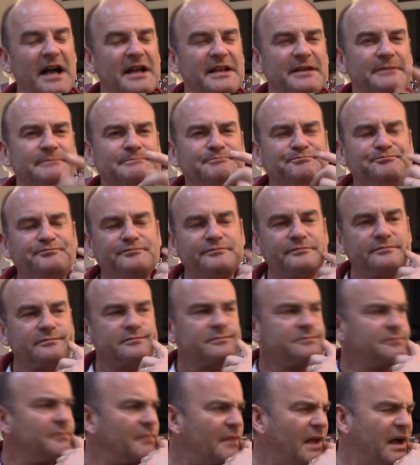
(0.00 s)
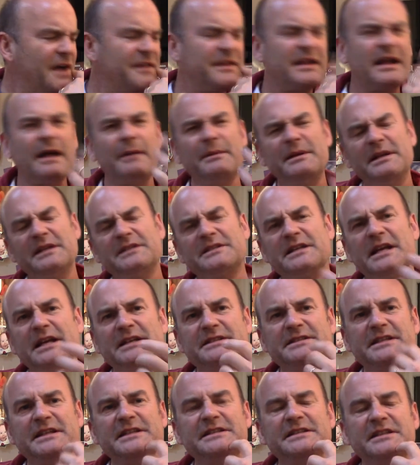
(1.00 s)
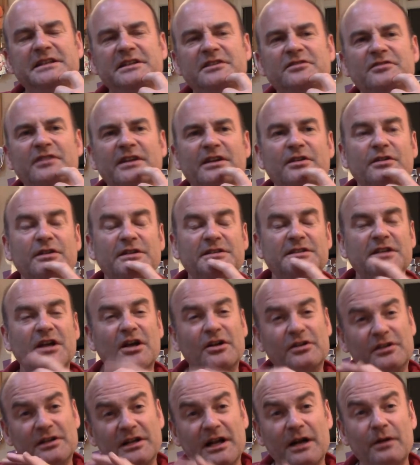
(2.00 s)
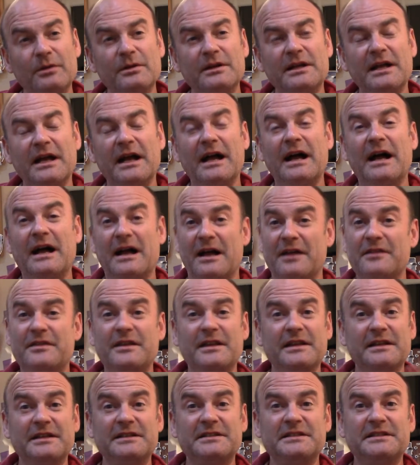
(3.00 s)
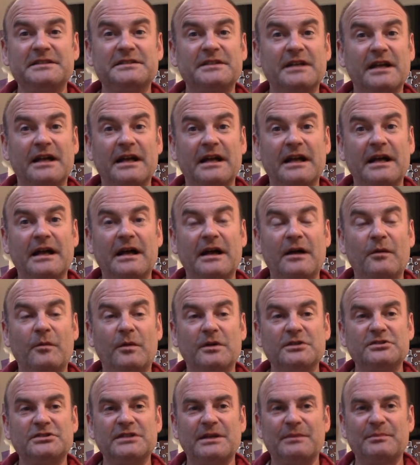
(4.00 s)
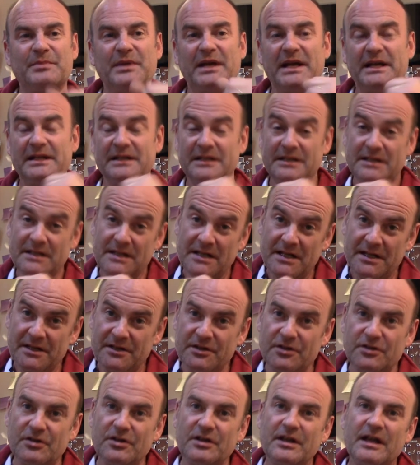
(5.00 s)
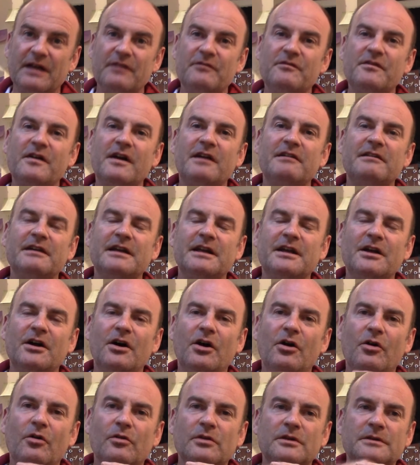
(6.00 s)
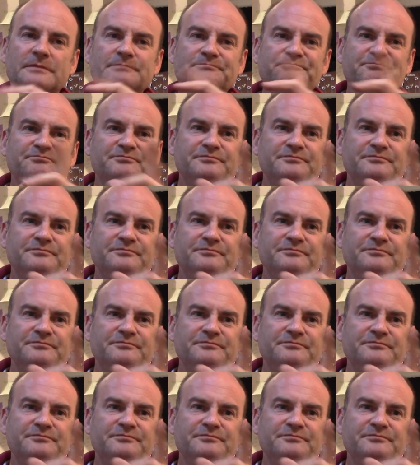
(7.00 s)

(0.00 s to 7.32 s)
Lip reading: I think it's easy to drink on its own, and I think this is one champagne you could get very cold.